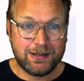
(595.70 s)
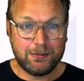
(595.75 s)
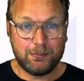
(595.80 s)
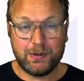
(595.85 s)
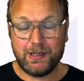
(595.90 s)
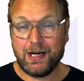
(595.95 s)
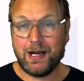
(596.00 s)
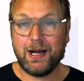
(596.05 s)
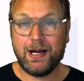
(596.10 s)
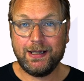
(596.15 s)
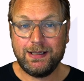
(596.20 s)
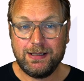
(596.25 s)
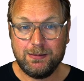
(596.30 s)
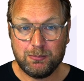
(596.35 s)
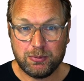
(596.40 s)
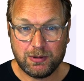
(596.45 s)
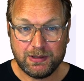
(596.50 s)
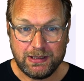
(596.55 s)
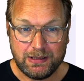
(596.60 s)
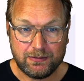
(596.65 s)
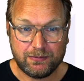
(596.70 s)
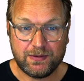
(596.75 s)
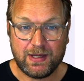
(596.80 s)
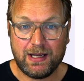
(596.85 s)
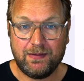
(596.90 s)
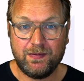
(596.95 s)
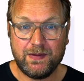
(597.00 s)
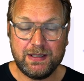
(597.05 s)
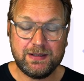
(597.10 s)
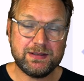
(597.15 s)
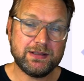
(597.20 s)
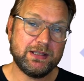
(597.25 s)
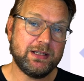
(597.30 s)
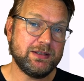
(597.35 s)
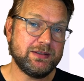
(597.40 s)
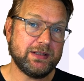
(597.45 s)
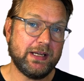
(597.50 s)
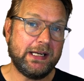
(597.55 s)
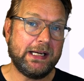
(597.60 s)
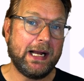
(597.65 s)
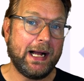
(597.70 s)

But I highly believe that this is a